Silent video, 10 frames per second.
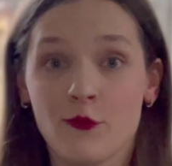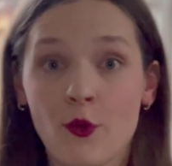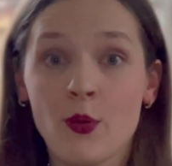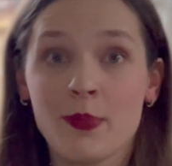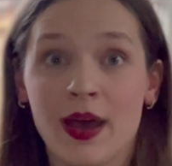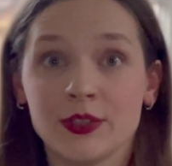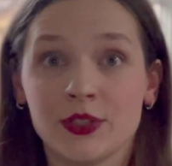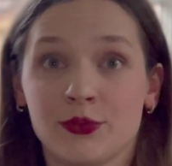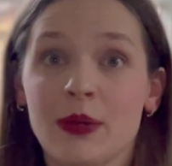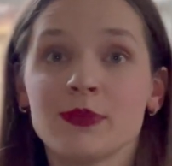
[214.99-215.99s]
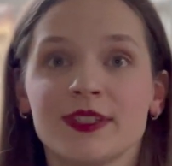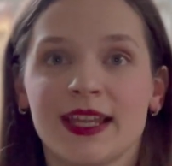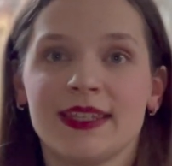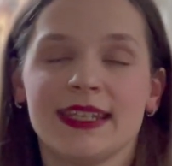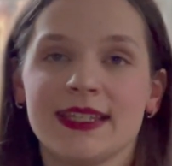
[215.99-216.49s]
4 badges
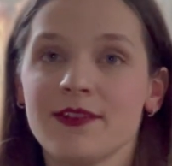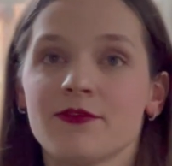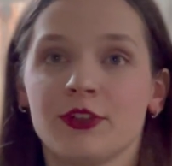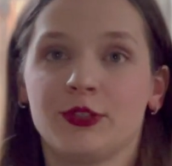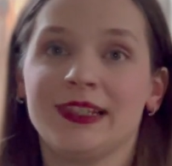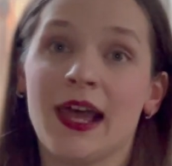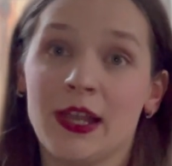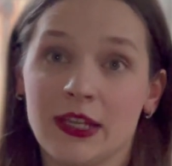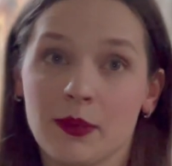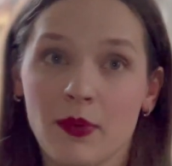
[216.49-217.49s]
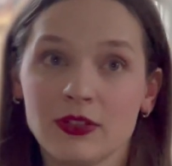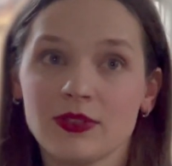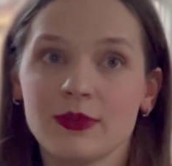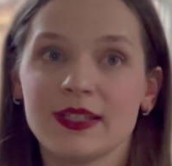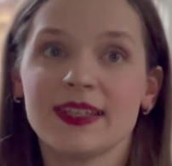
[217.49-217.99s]
representing different learning
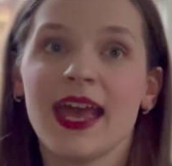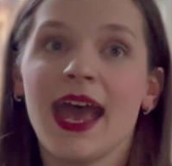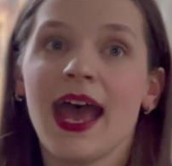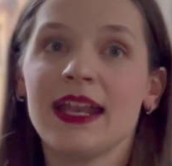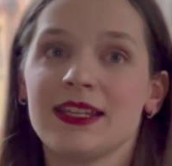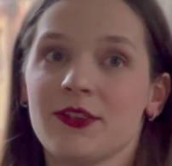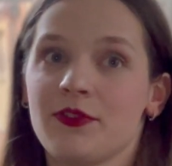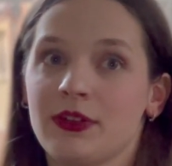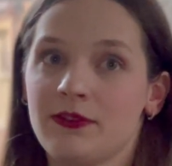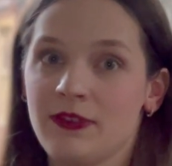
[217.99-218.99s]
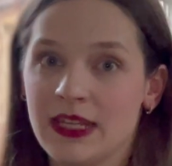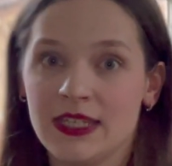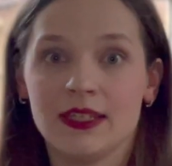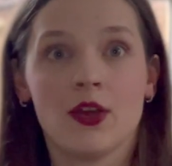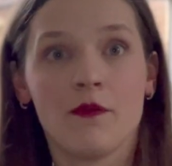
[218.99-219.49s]
modules and different
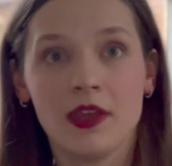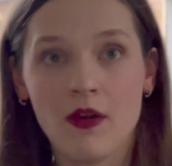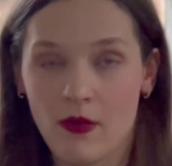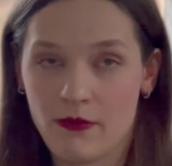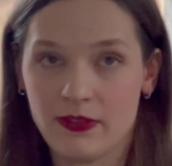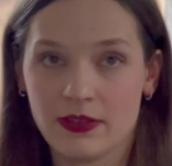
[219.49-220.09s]
features of the oven.